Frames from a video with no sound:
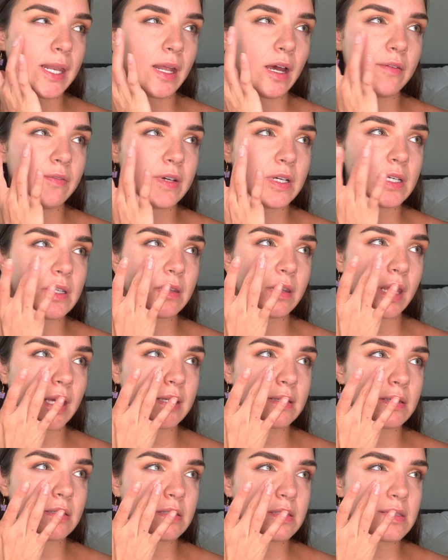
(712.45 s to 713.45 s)
of a
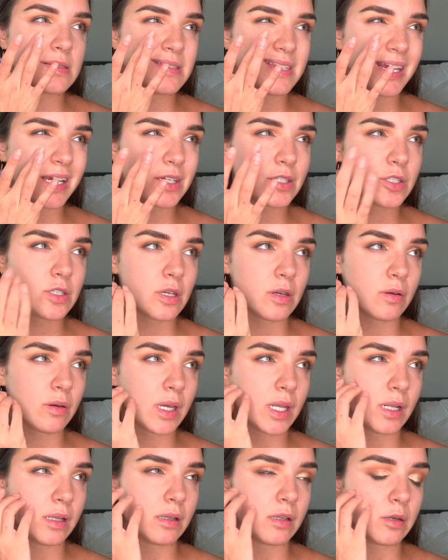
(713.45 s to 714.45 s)
like stick to
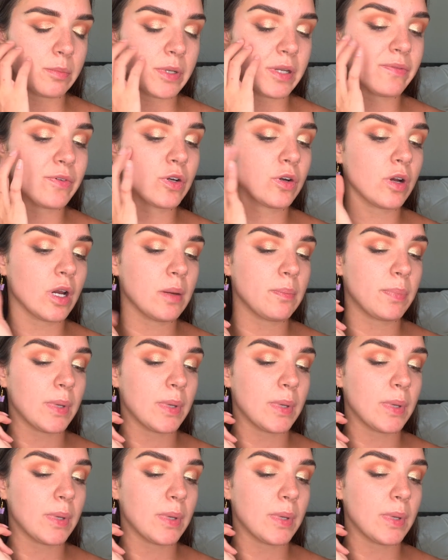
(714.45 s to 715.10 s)
it, a little bit of a grip,